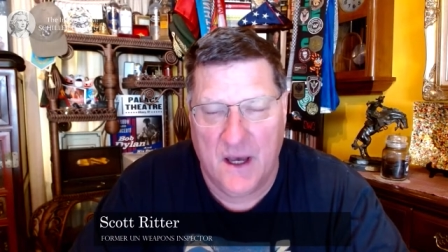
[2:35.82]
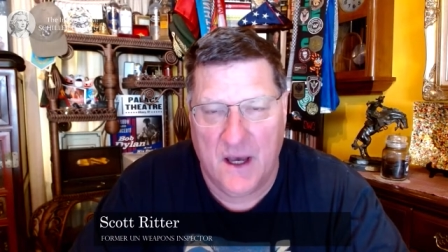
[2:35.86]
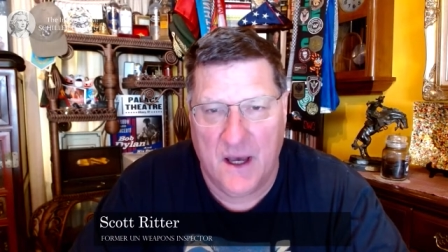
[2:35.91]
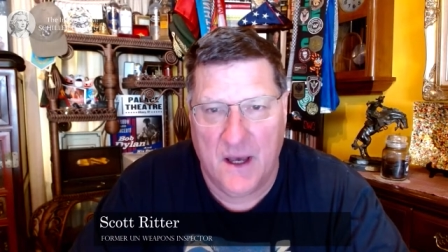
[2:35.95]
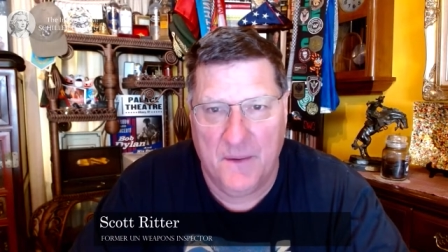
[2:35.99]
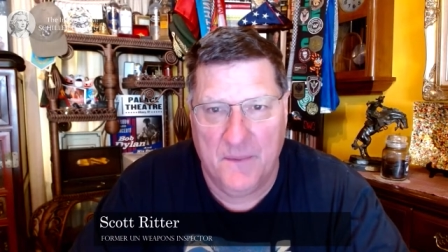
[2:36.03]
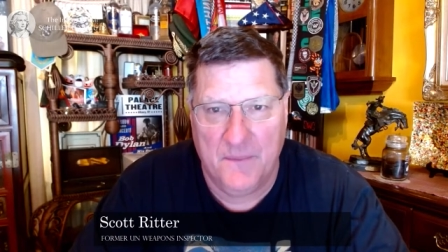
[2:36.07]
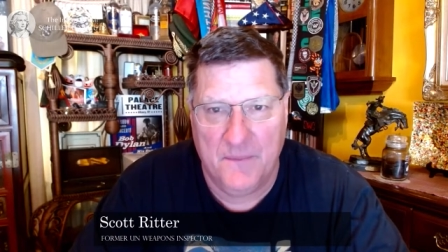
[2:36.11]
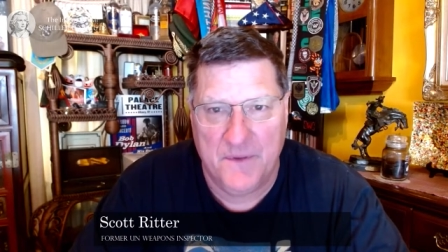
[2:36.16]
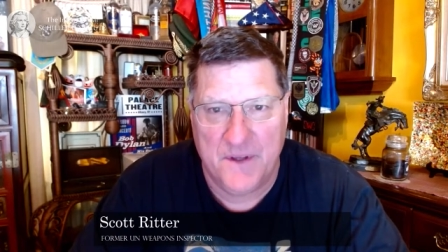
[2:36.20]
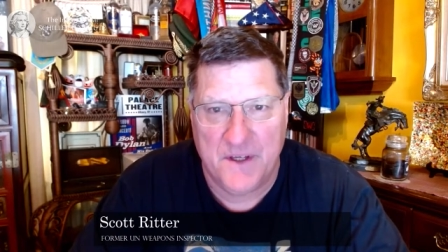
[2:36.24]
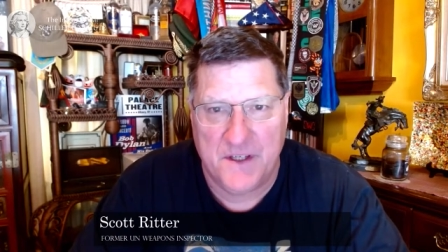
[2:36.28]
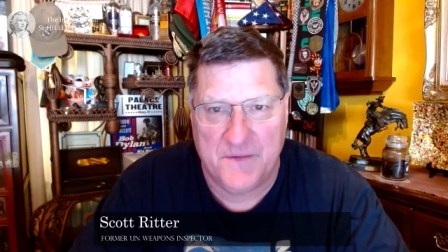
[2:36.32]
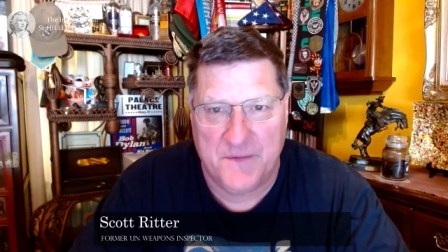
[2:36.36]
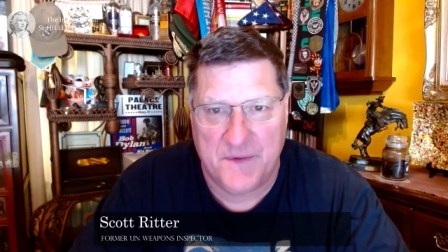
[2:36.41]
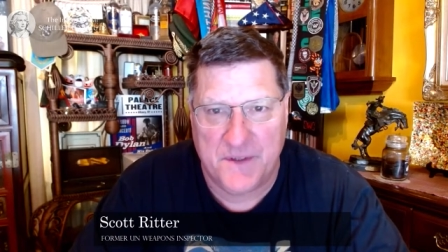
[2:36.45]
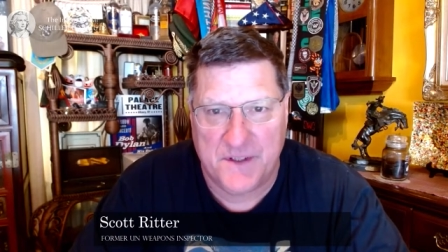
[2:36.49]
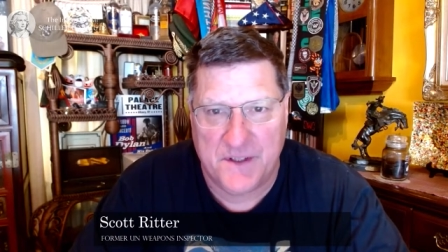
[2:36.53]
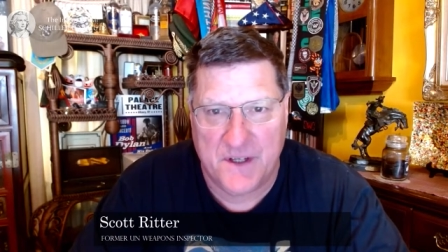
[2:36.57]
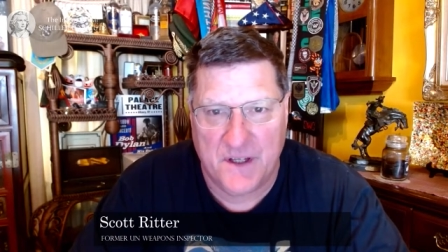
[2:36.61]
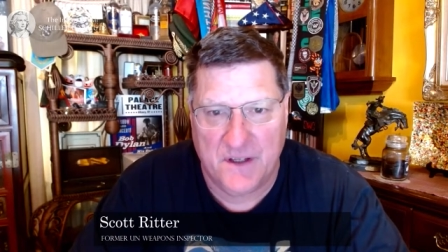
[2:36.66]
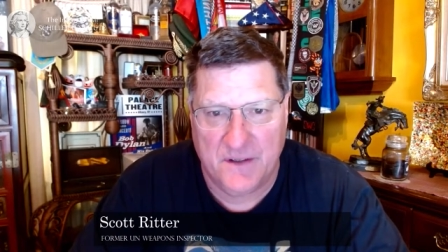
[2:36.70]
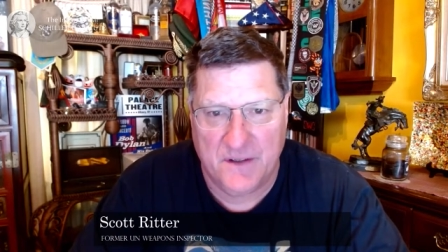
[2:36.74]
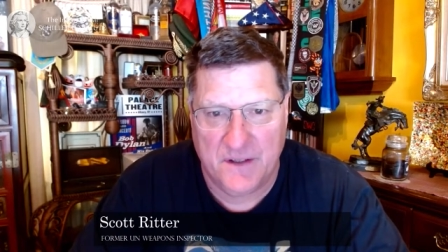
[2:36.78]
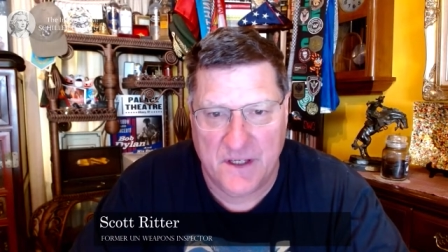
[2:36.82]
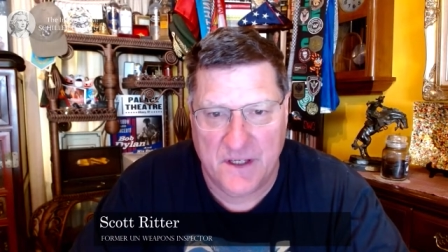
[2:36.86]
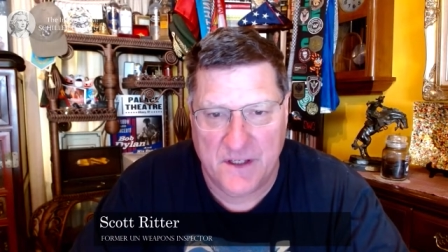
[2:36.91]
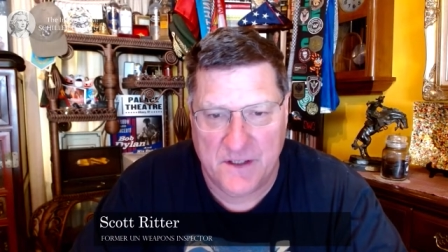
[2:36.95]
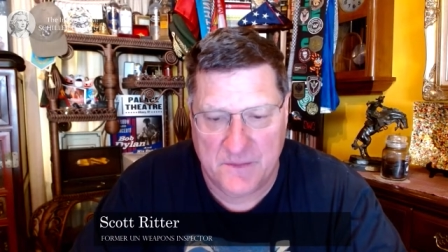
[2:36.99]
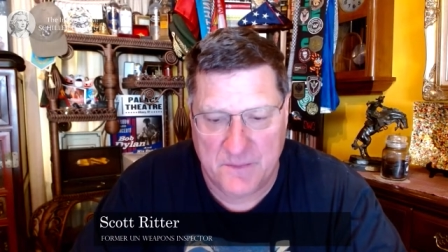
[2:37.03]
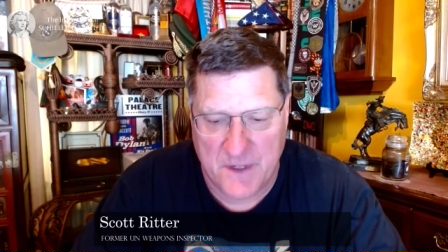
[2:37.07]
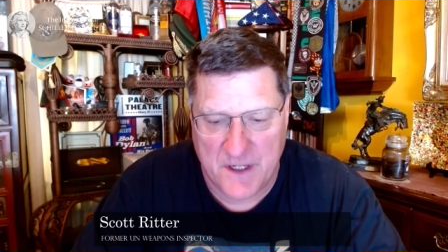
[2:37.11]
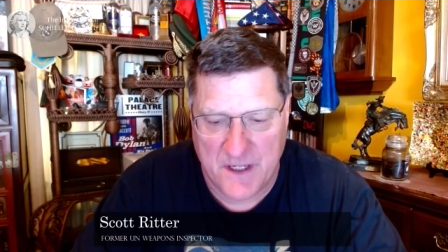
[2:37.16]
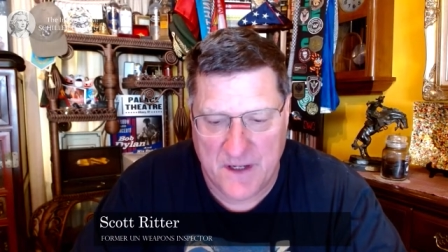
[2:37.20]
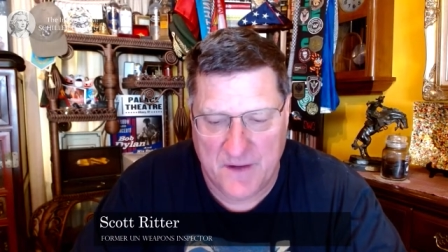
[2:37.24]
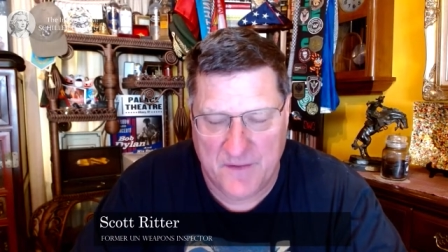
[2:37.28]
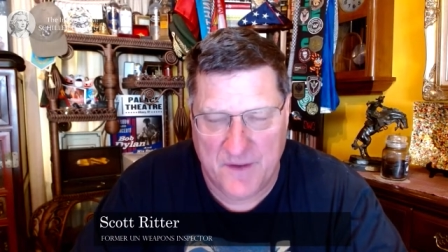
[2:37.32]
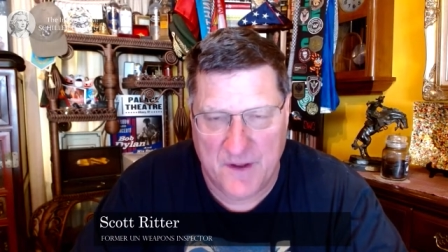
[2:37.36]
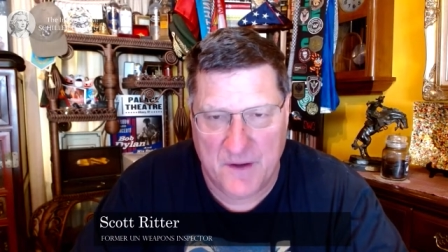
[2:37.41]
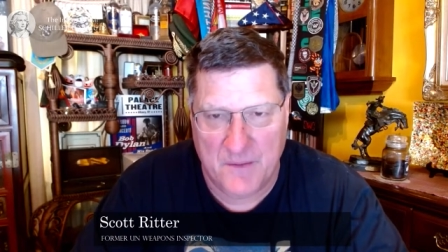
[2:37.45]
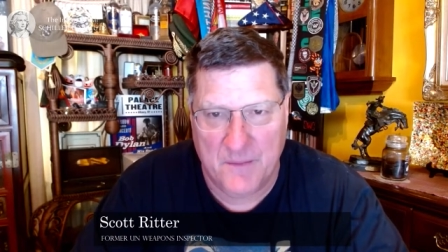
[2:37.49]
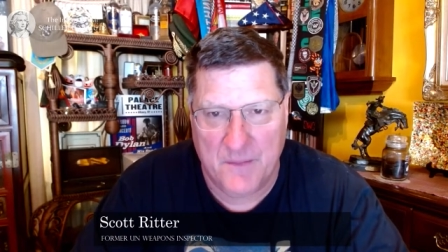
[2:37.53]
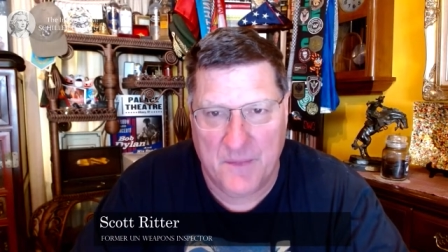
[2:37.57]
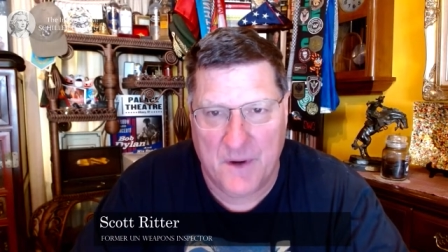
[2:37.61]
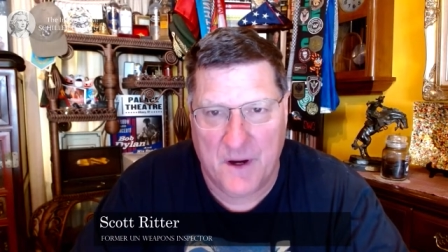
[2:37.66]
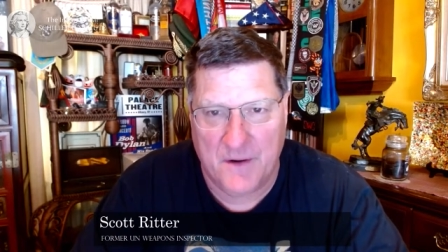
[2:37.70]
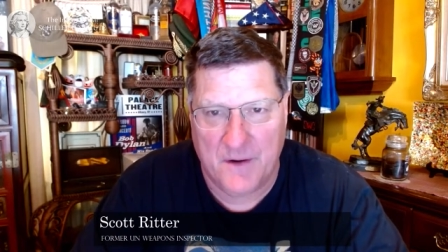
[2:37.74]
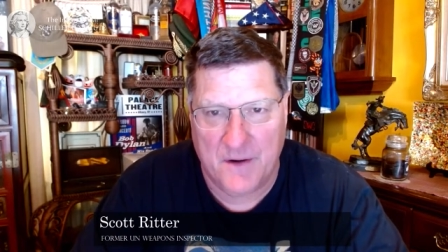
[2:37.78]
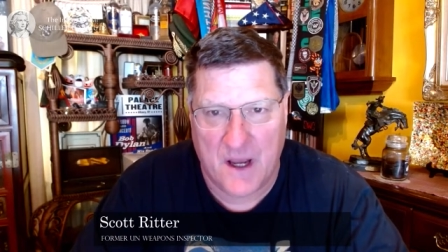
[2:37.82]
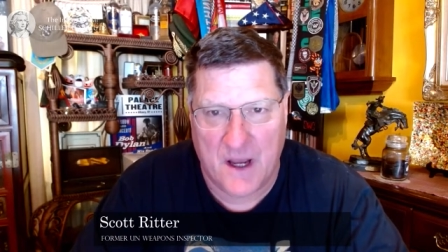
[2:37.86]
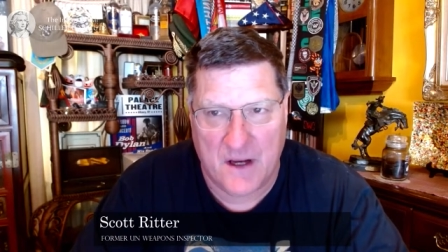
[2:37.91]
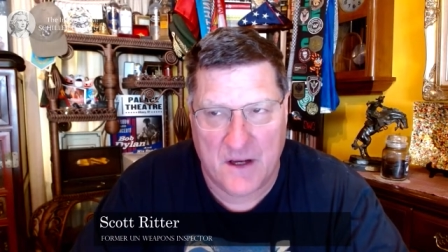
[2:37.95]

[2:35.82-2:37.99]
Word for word: uh, these facilities, many of them are